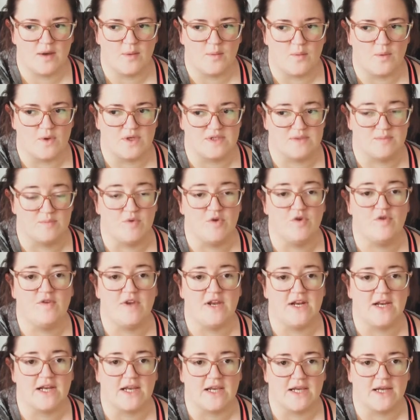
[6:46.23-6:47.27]
was
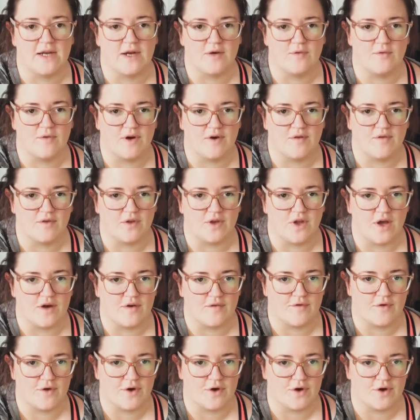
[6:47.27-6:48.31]
moving and getting rid of a lot
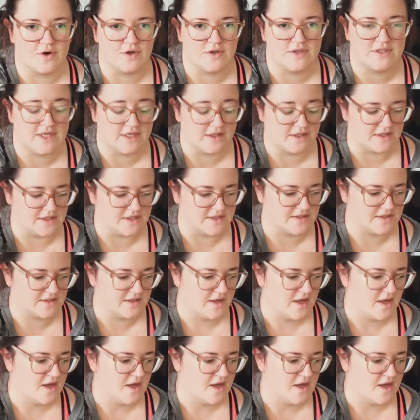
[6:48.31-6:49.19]
of her dahlias.